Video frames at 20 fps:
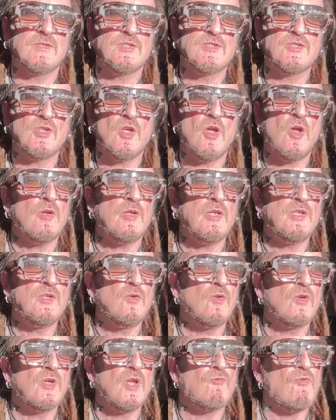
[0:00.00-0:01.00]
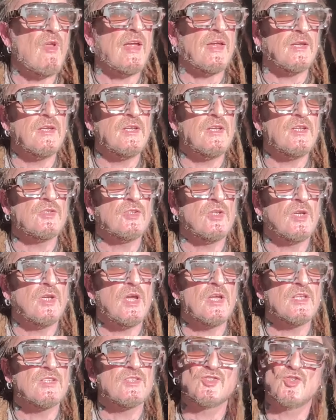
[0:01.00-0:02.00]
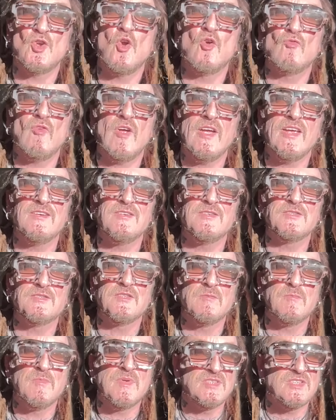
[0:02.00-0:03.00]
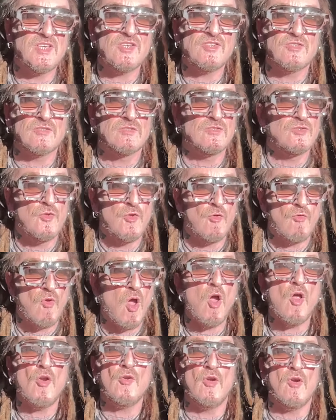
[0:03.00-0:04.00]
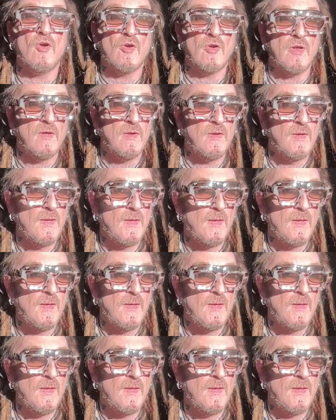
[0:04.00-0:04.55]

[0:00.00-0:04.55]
Certainly don't get recognition as songwriters and musicians. There are none.